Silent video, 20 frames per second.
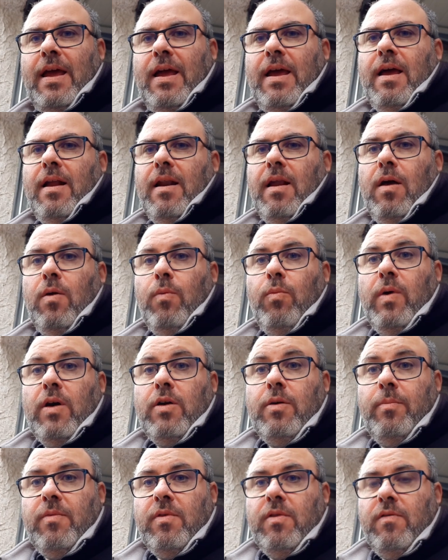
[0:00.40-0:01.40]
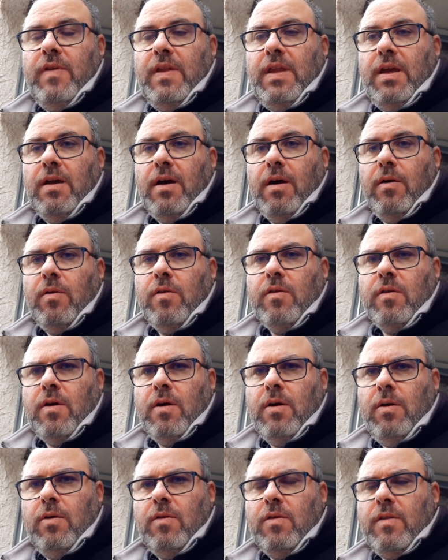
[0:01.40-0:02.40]
Hello and welcome to the video.
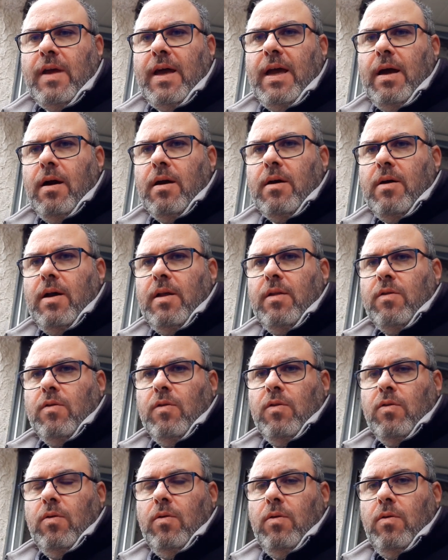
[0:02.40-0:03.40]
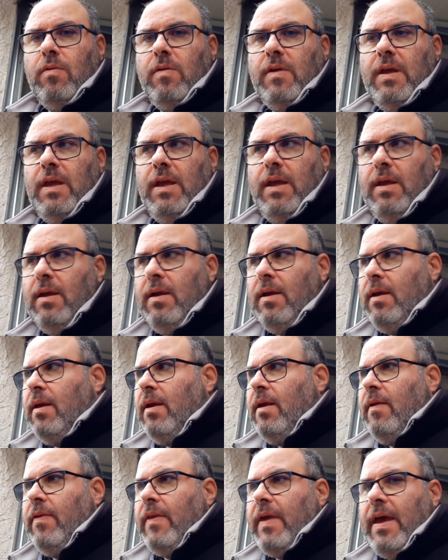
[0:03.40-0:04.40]
So today I'm going to do the
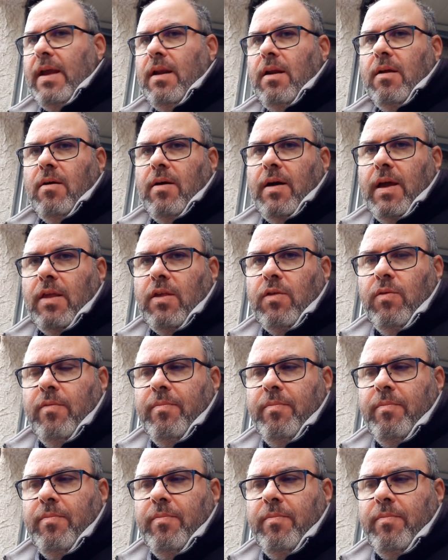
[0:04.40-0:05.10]
headlights.